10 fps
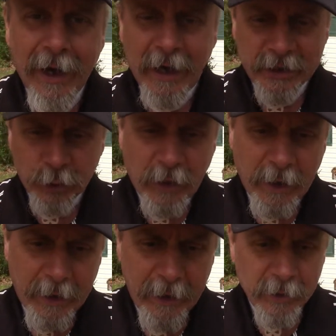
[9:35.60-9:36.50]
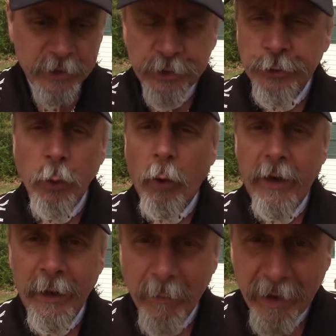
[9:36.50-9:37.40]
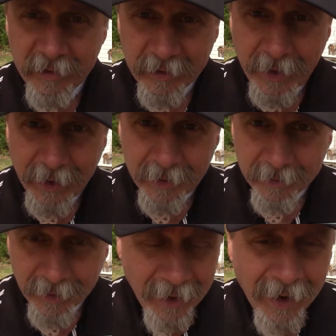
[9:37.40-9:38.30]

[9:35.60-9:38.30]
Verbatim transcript: I tried shortening my stance,